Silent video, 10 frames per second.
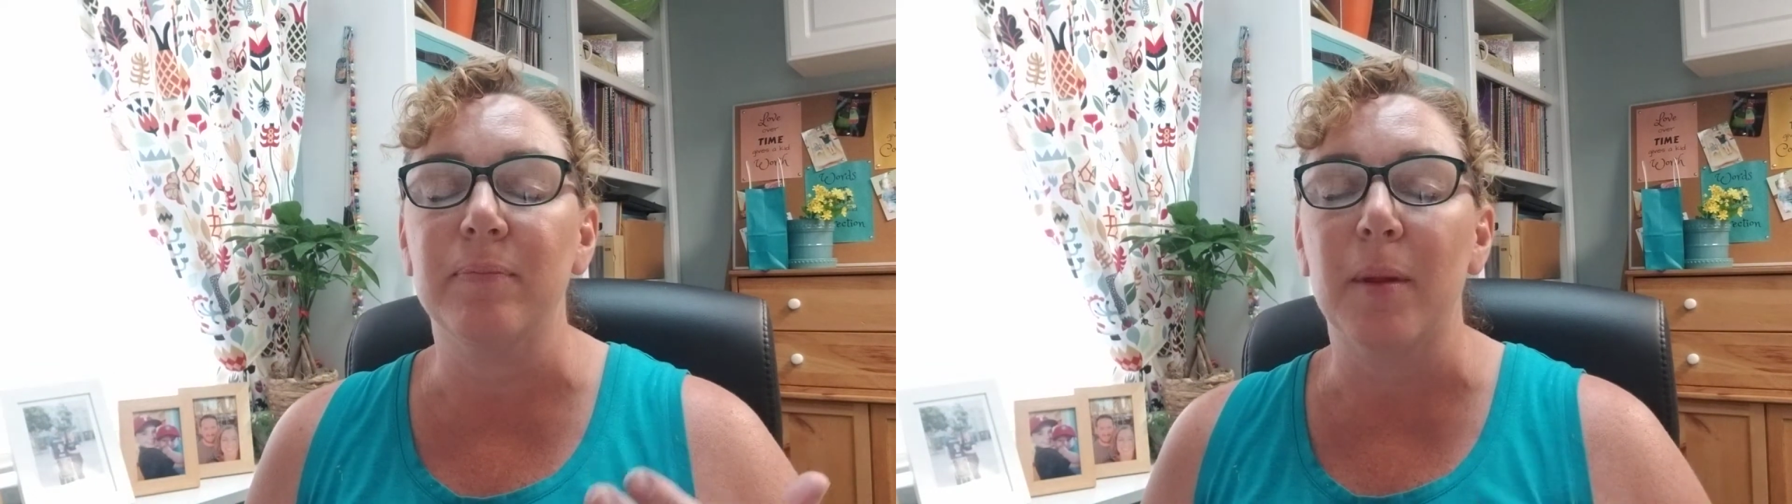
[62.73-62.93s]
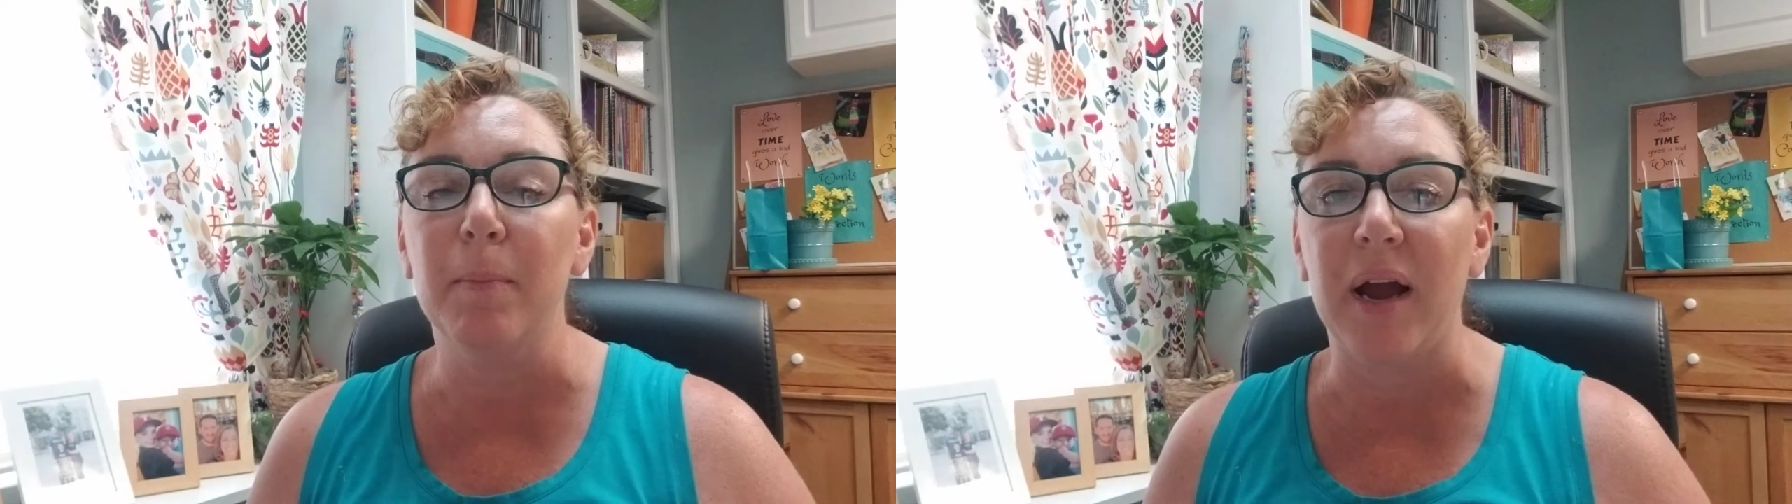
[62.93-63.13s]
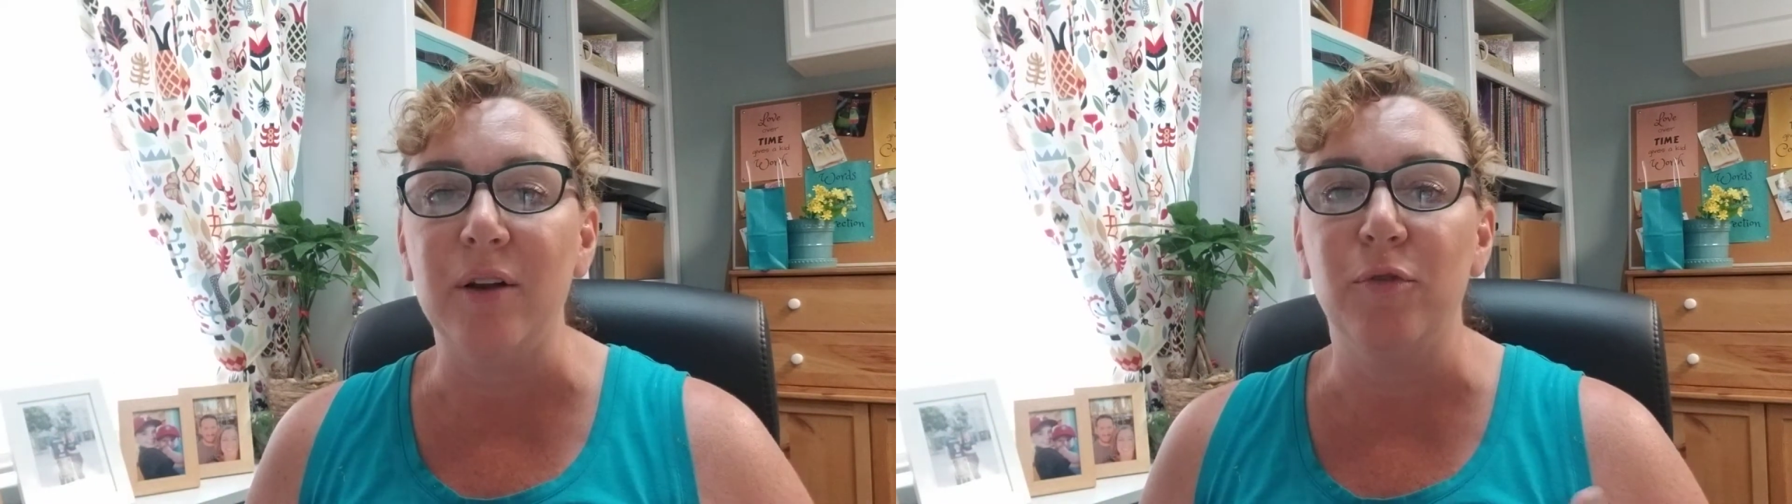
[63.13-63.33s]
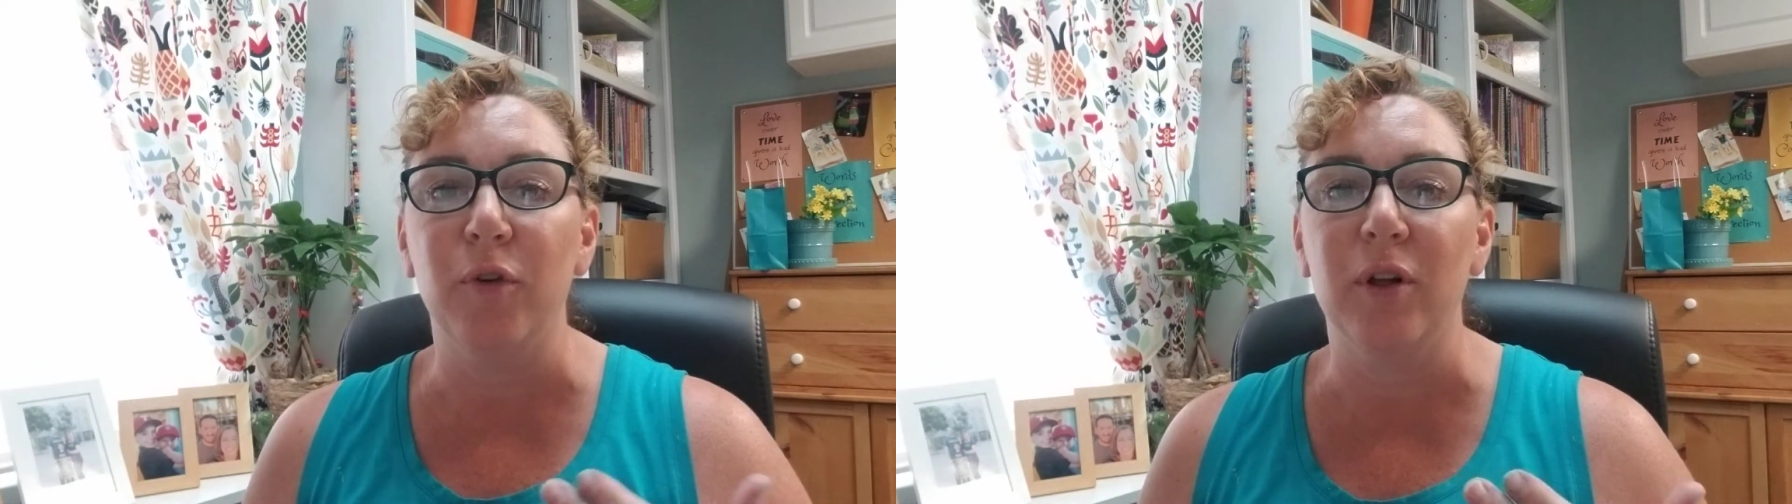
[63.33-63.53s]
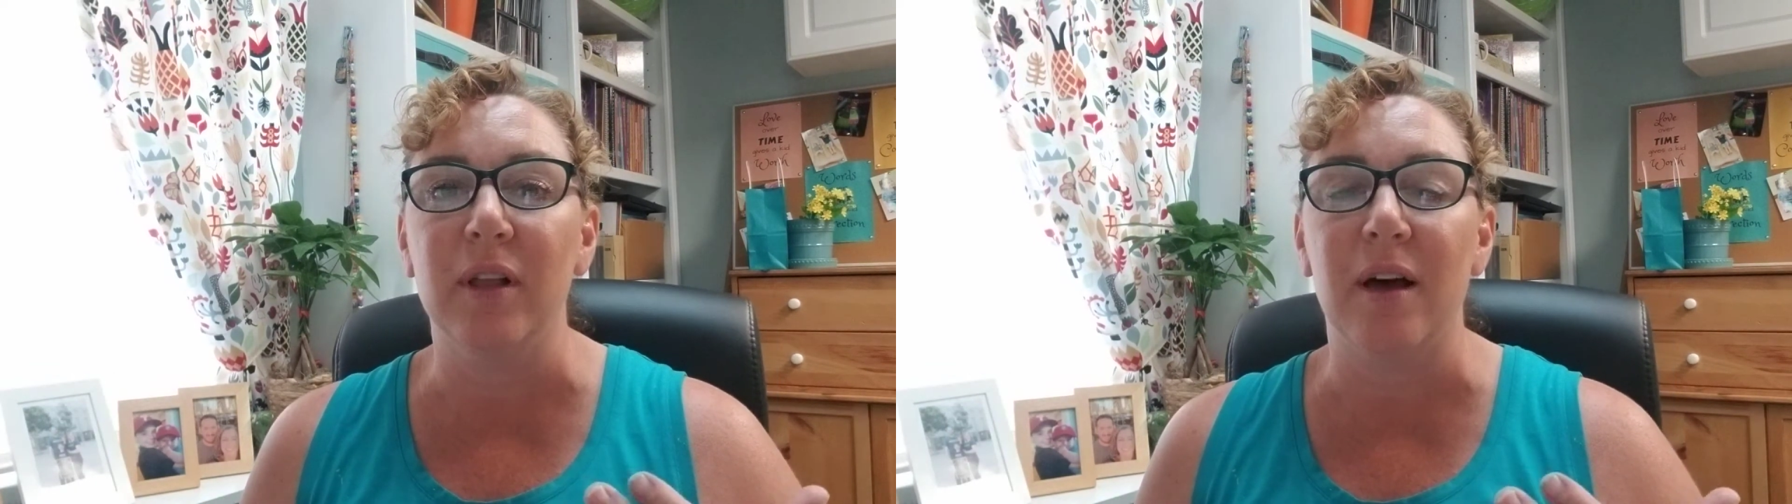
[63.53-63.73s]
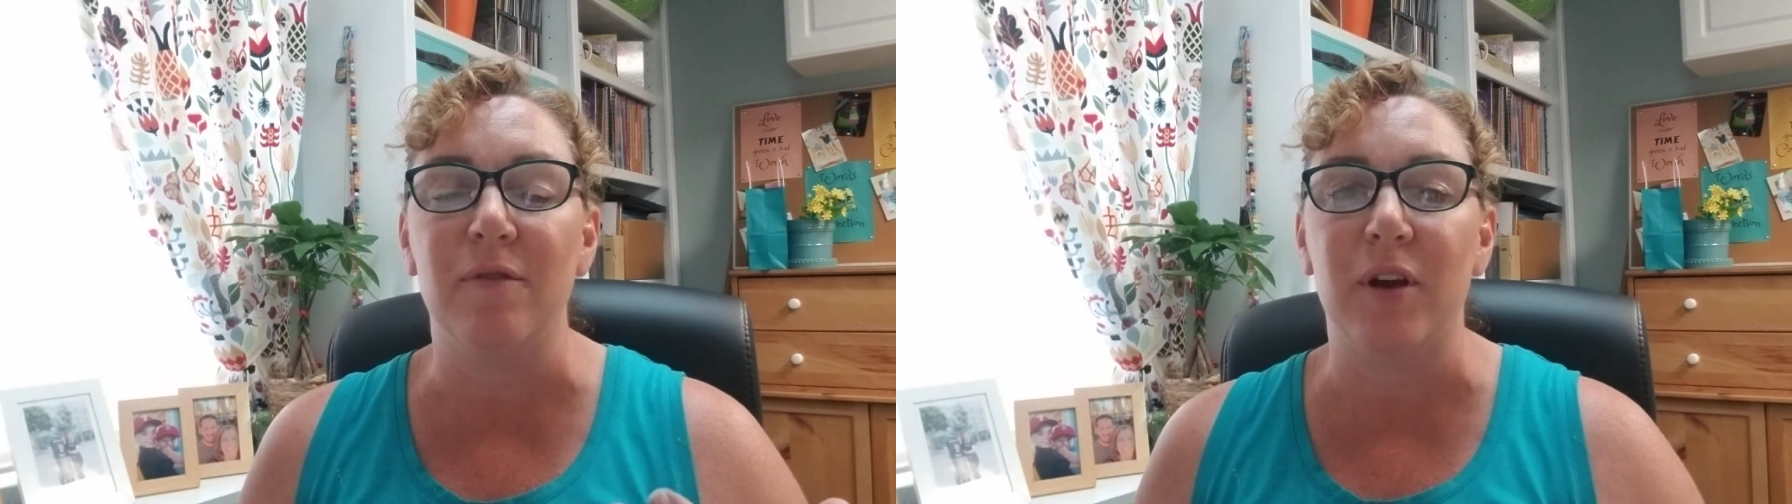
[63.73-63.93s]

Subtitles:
mindful of